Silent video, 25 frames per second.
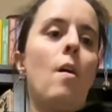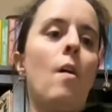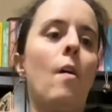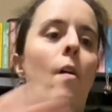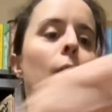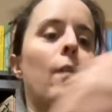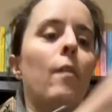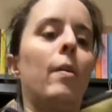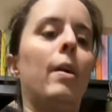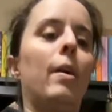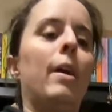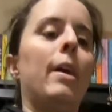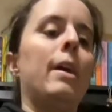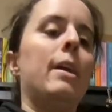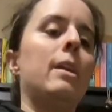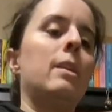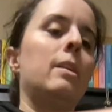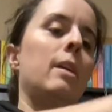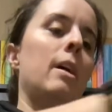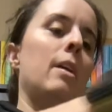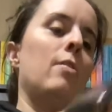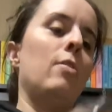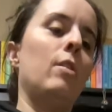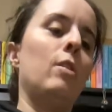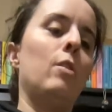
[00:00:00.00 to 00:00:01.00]
All right,
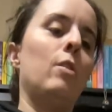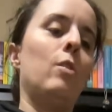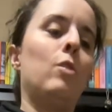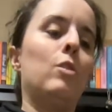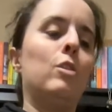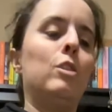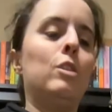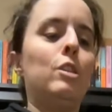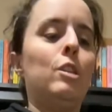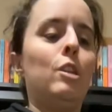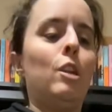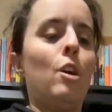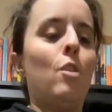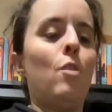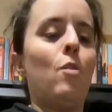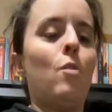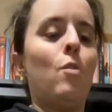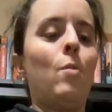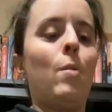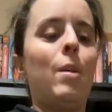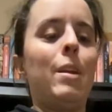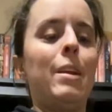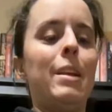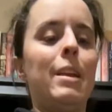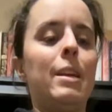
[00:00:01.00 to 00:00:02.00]
and then
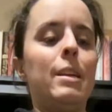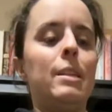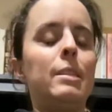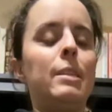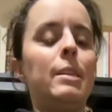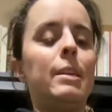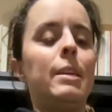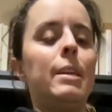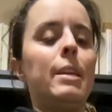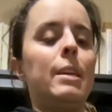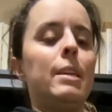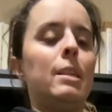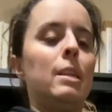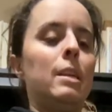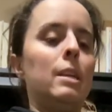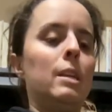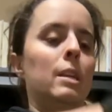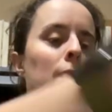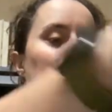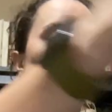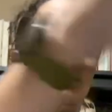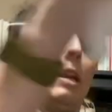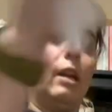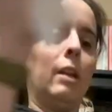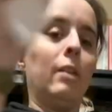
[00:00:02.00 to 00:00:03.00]
also I need to get these
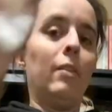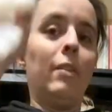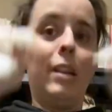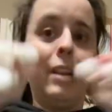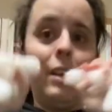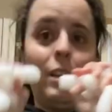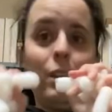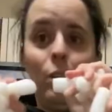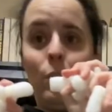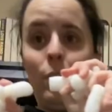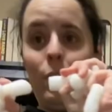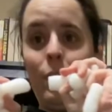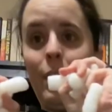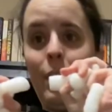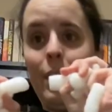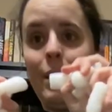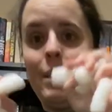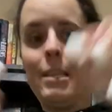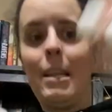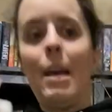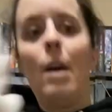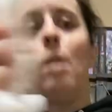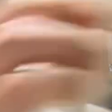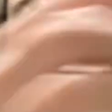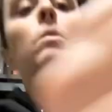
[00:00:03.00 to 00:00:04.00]
little
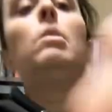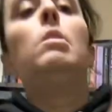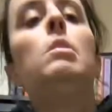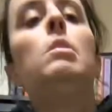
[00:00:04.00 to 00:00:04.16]
things out.